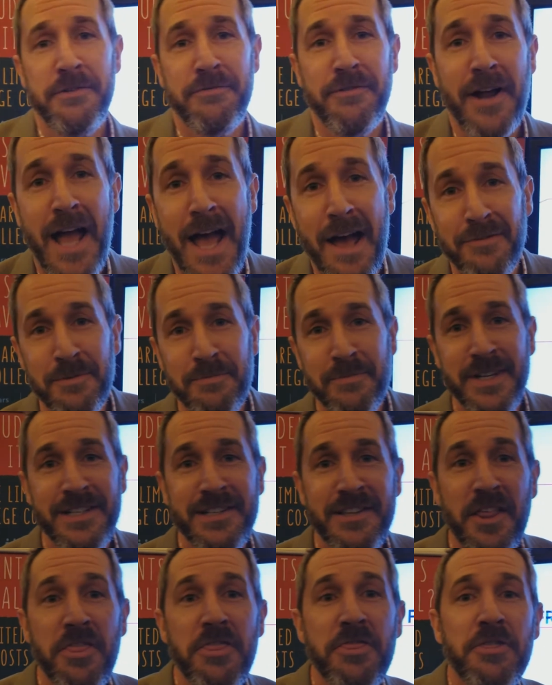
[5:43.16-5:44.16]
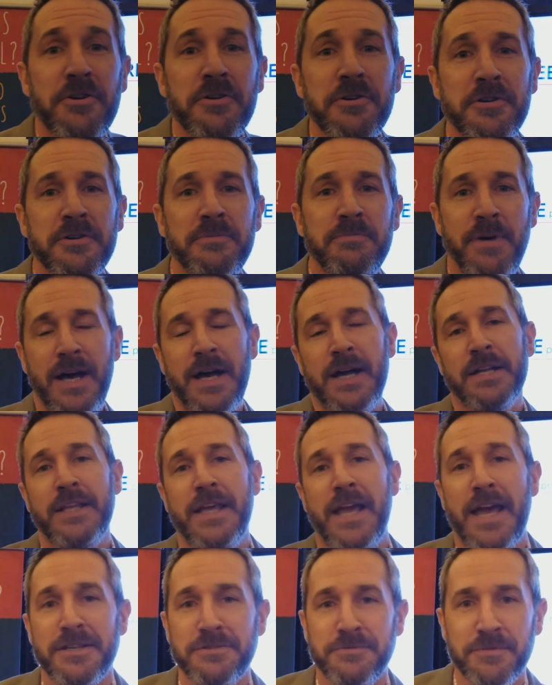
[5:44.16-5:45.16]
for having me to the third
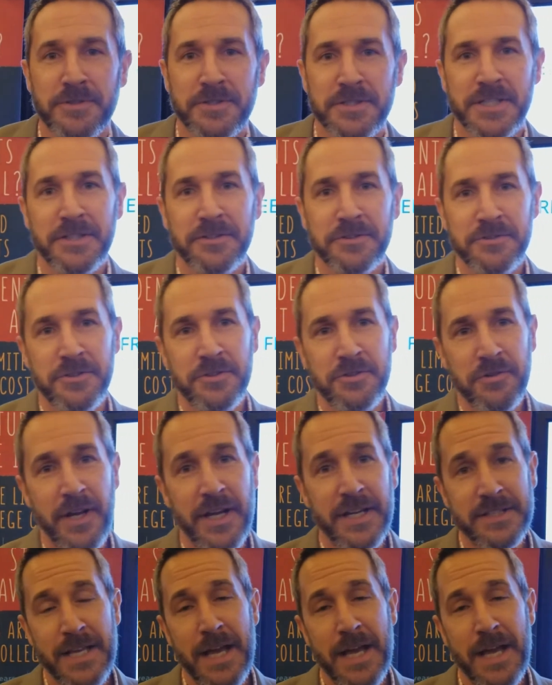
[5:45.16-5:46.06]
podcast for Skills and Trades.